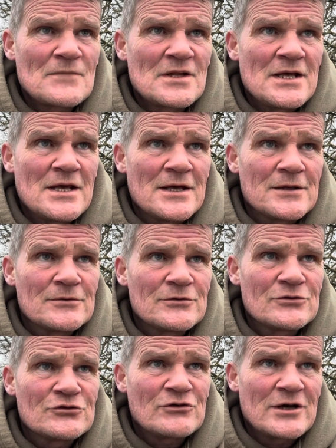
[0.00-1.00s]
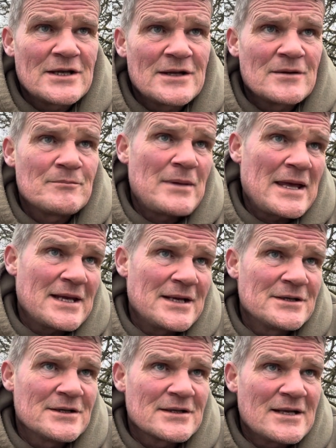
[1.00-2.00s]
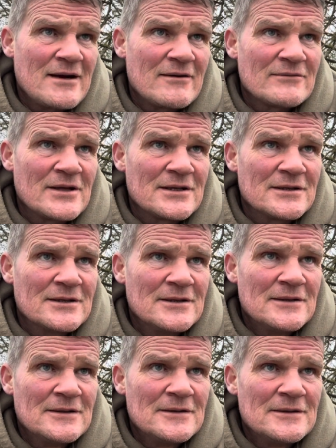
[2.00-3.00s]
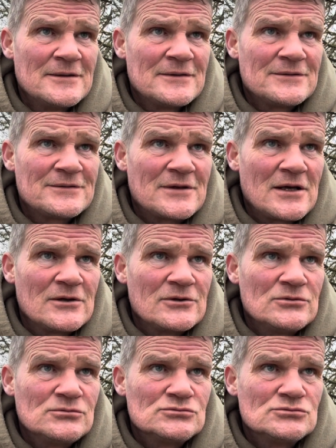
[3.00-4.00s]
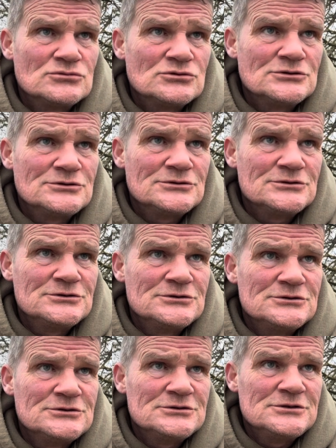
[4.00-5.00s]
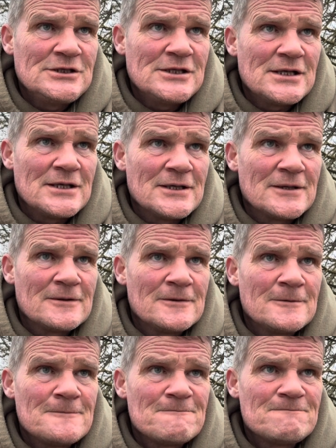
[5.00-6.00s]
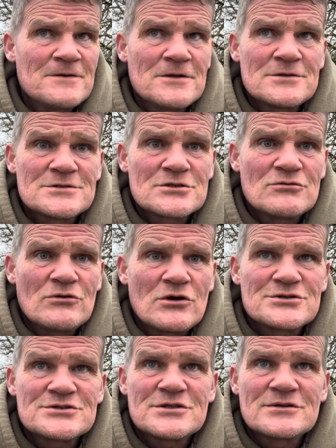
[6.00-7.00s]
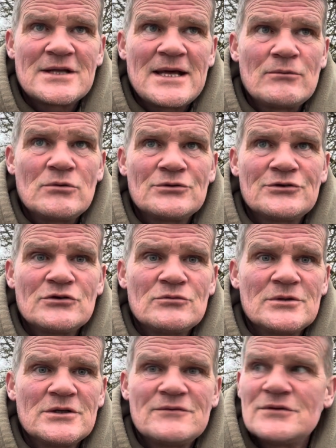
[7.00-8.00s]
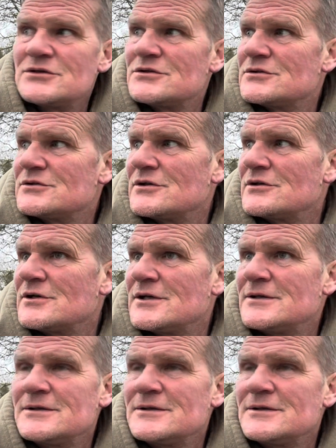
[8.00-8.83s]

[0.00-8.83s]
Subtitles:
Yeah, straight at the back end of the caravan. So yeah, fingers crossed that will do me a fish tonight.